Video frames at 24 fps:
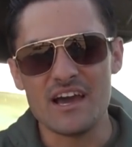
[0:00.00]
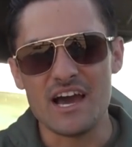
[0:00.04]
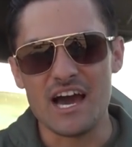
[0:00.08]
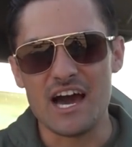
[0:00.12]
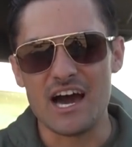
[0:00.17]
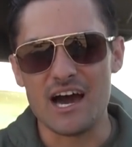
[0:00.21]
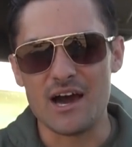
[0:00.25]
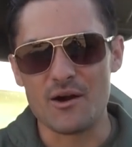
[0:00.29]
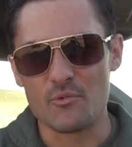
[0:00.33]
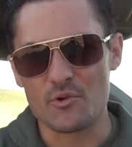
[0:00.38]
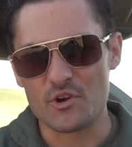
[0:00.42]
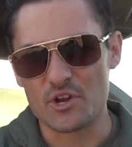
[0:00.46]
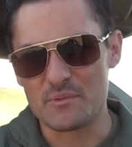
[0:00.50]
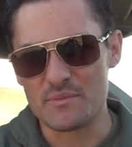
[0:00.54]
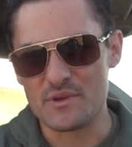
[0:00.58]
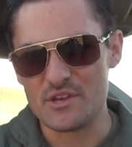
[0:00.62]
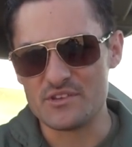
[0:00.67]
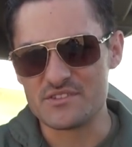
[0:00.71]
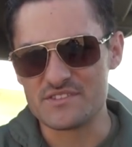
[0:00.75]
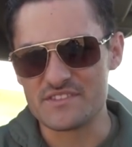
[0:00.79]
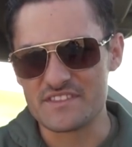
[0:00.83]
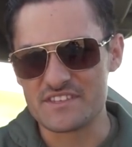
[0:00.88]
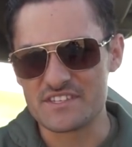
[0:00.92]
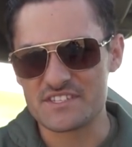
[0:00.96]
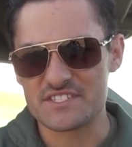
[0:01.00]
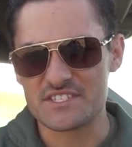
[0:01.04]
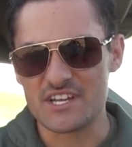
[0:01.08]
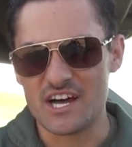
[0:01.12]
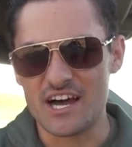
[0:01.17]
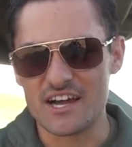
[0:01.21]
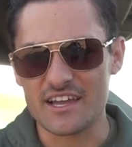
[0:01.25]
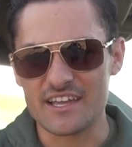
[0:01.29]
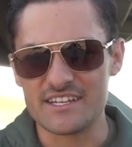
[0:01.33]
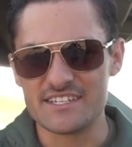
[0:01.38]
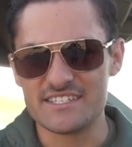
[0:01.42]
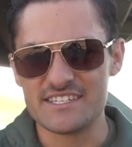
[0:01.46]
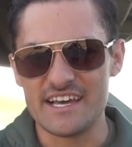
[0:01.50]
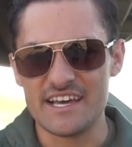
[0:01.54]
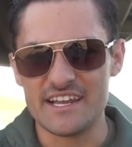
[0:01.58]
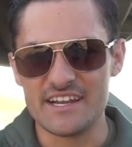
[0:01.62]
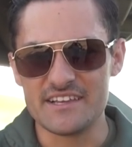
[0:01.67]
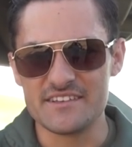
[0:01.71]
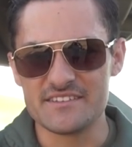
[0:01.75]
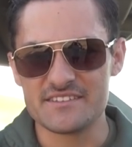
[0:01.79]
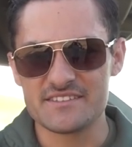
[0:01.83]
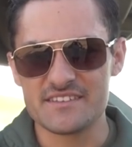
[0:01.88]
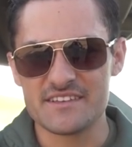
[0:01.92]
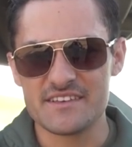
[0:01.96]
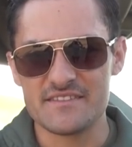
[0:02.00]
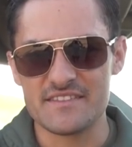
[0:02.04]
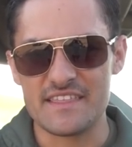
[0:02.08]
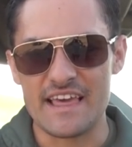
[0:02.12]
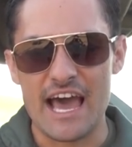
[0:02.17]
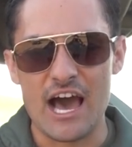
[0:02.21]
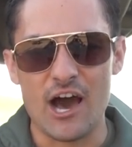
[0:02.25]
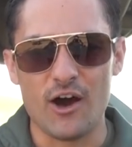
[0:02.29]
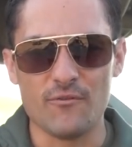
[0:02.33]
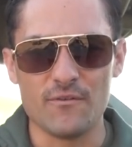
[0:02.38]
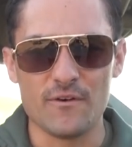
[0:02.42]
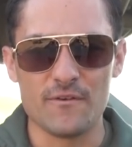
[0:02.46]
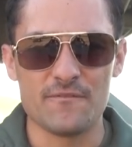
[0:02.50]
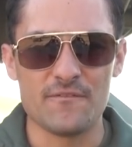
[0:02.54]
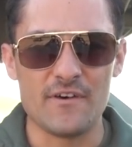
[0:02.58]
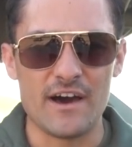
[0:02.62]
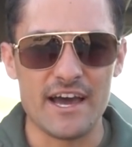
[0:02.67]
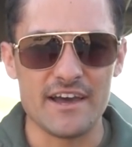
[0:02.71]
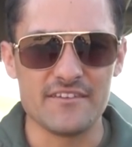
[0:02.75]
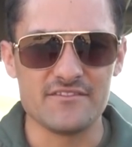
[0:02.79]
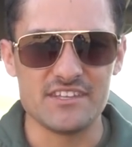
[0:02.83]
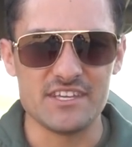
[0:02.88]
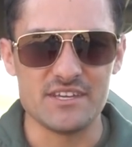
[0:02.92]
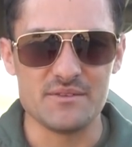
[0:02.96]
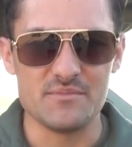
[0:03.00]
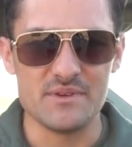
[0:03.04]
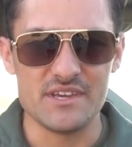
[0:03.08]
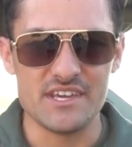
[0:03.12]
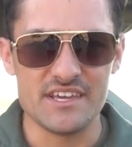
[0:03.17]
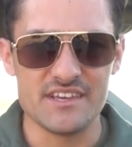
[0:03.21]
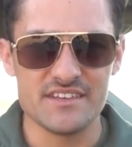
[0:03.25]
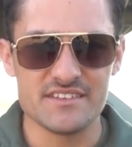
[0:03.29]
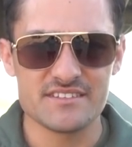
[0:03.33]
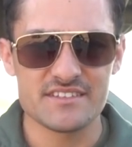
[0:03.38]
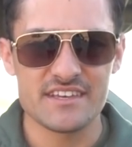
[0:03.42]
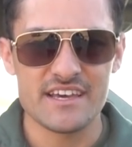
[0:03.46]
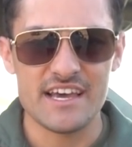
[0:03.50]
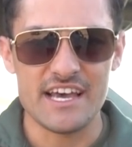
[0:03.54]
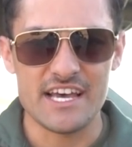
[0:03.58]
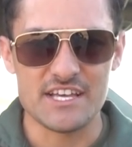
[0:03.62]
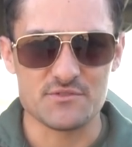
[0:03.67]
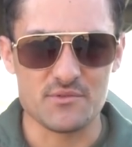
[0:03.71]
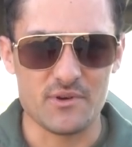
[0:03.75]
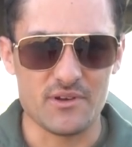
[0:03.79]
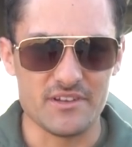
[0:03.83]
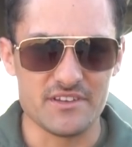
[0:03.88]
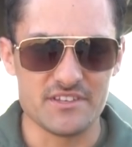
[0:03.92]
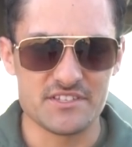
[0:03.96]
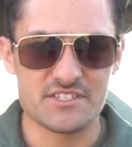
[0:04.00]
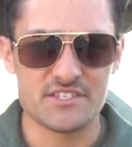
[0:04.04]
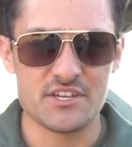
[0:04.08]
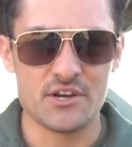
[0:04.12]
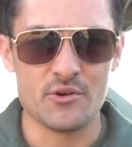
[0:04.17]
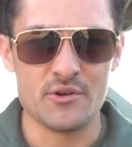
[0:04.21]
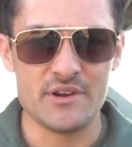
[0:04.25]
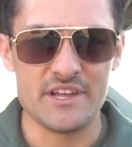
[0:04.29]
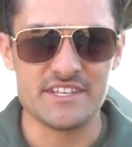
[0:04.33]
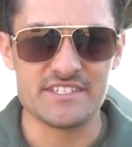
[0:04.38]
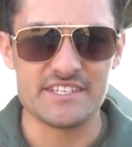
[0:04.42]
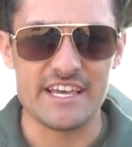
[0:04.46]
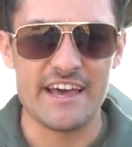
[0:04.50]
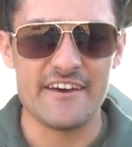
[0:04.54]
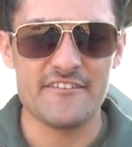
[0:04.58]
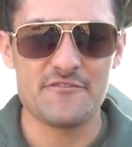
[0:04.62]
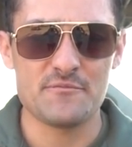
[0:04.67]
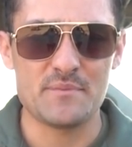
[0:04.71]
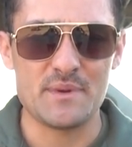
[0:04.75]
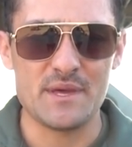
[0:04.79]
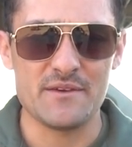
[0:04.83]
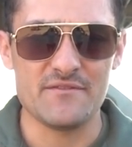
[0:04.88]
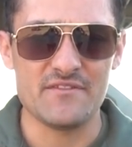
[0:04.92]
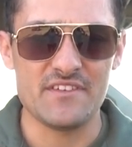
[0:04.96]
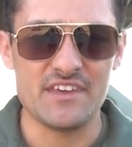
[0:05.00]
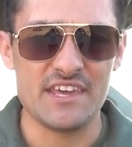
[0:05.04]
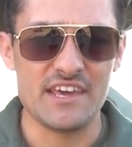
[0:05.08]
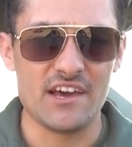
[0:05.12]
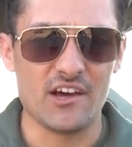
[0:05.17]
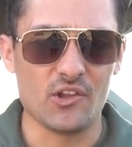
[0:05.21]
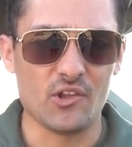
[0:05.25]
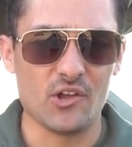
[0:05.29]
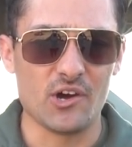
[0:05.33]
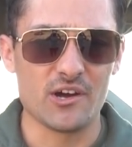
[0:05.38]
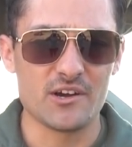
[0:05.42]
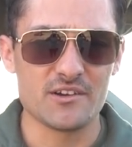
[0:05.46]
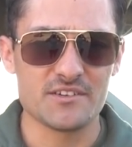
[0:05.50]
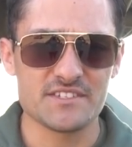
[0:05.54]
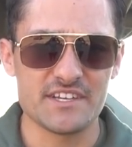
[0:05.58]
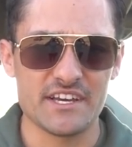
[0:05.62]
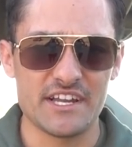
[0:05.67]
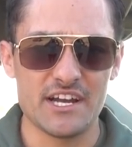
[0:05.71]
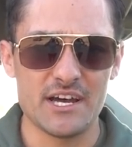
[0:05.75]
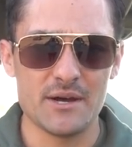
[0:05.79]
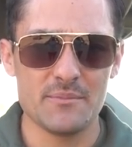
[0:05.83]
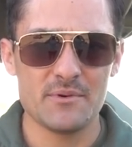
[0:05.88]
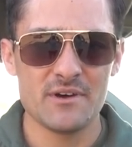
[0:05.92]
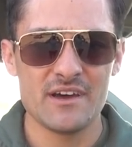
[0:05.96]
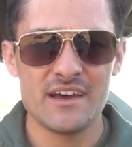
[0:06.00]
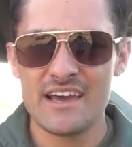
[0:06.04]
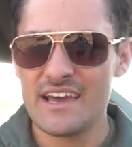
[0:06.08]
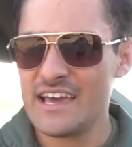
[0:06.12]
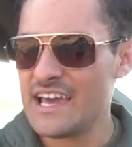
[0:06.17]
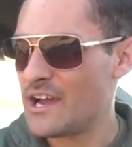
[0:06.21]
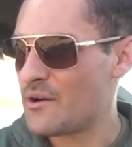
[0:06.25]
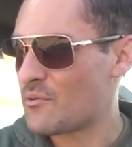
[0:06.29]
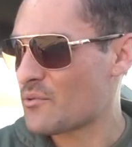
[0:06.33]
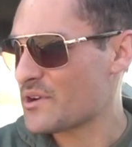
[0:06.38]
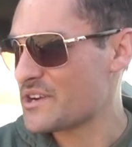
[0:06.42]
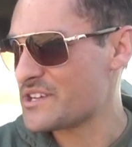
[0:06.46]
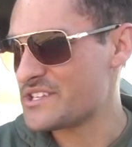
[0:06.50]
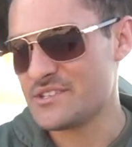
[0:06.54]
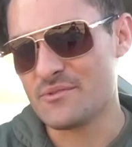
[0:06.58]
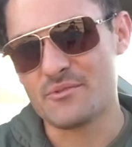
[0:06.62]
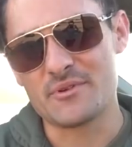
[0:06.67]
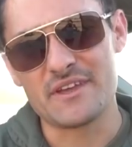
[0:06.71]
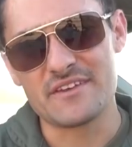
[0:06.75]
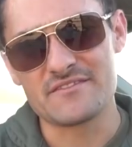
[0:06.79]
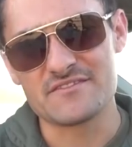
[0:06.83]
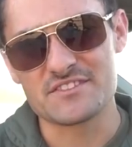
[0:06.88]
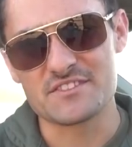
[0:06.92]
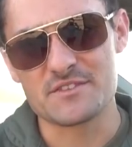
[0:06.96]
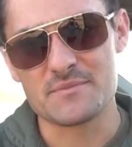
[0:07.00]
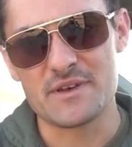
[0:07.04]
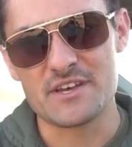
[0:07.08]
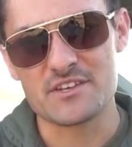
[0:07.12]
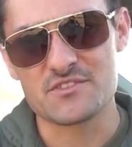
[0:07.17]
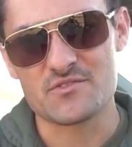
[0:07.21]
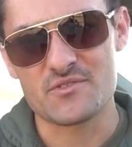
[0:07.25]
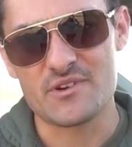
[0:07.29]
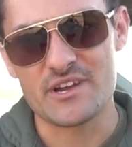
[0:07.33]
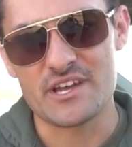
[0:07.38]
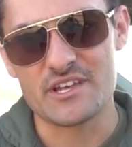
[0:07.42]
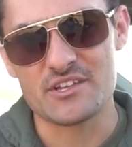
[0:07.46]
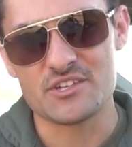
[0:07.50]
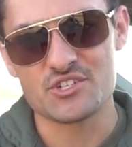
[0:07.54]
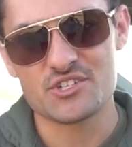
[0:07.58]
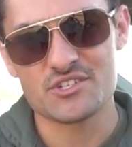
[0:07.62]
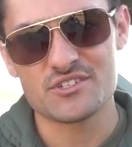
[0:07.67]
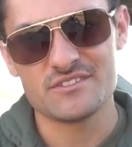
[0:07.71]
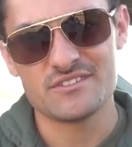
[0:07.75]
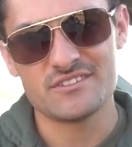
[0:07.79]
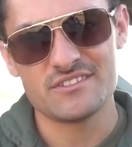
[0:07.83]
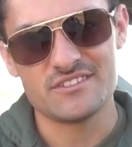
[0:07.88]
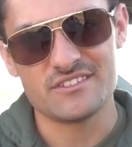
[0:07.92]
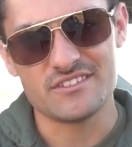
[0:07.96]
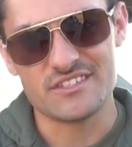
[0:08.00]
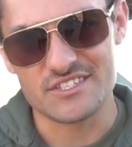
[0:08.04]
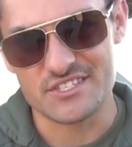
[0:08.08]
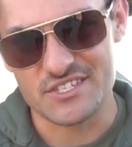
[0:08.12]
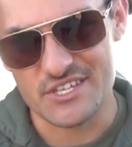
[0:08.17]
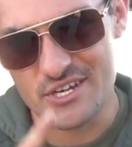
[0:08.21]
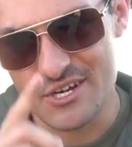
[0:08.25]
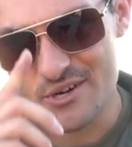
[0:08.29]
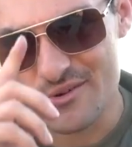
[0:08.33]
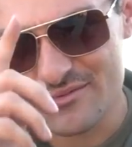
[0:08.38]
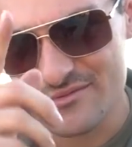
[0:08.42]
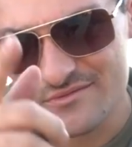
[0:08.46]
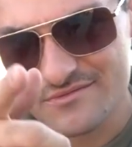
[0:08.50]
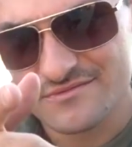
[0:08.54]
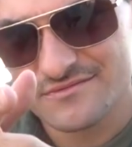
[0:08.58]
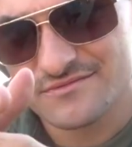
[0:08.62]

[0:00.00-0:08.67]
Uh, we're going to be using the stock antennas, the Alfa 5 dBs, as well as Tony's FPV LR setup, and we're going to see what gives us the best range. Let's go.